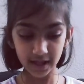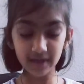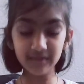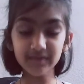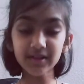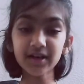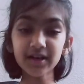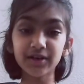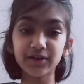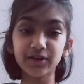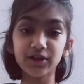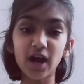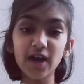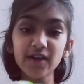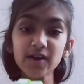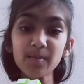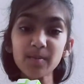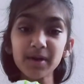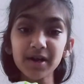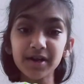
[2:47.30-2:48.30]
And there, you
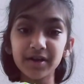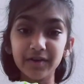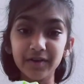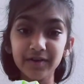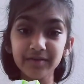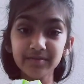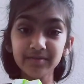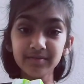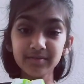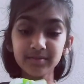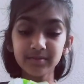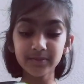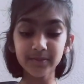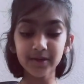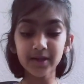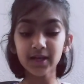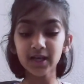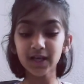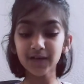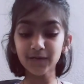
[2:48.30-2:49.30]
got your bird.
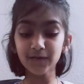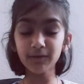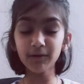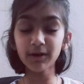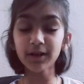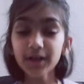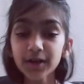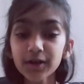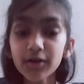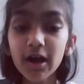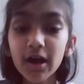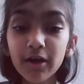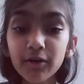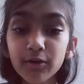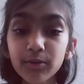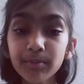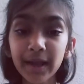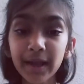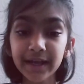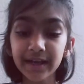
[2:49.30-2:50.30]
If you want to know
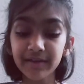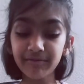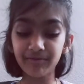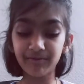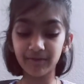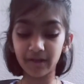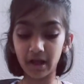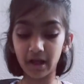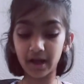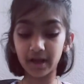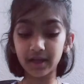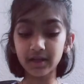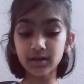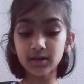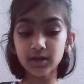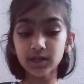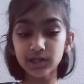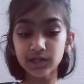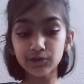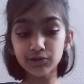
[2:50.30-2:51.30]
how to make it fly,
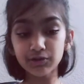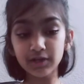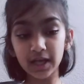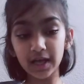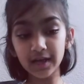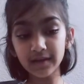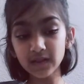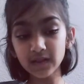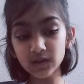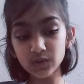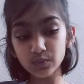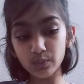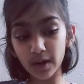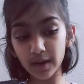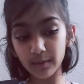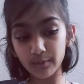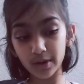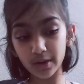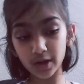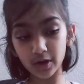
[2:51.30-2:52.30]
you take this
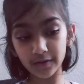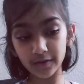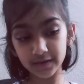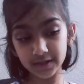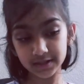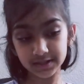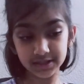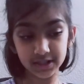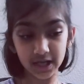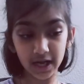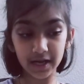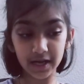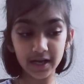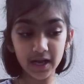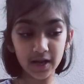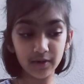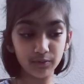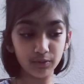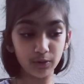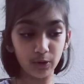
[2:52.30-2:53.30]
white one on this
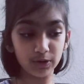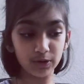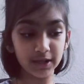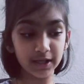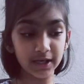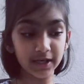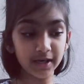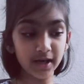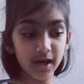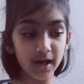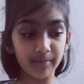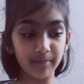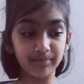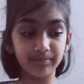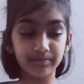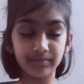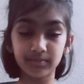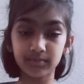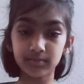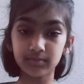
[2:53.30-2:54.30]
side and rotate it up,
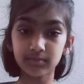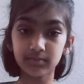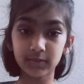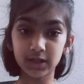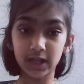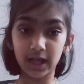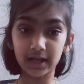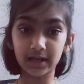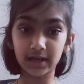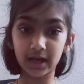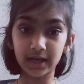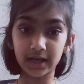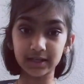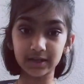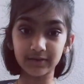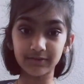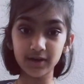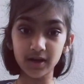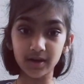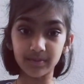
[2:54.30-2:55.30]
like
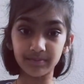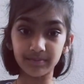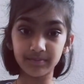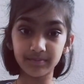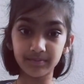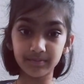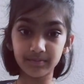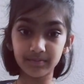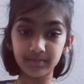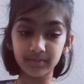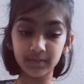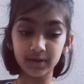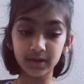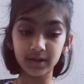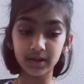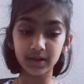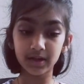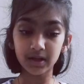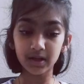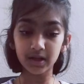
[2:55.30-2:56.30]
kind of up.
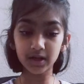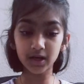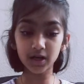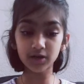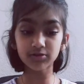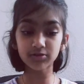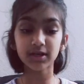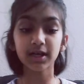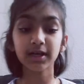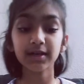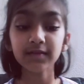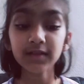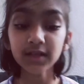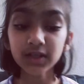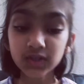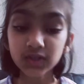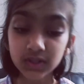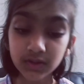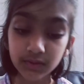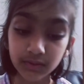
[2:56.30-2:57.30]
And now you take
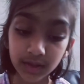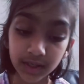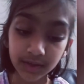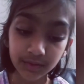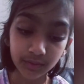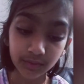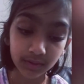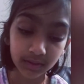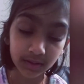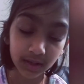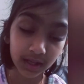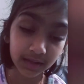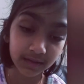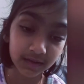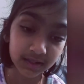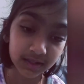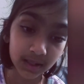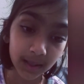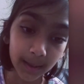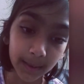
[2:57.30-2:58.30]
this green,
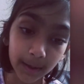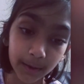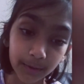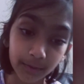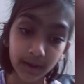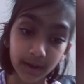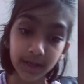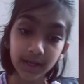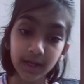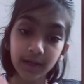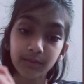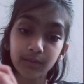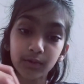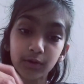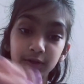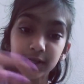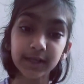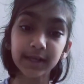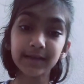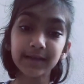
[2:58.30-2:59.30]
this colored one and
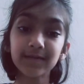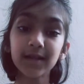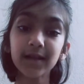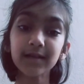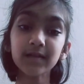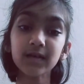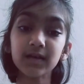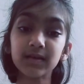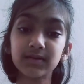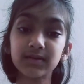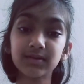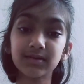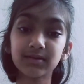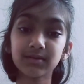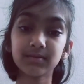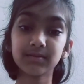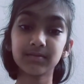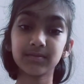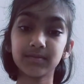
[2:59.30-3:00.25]
rotate it like this.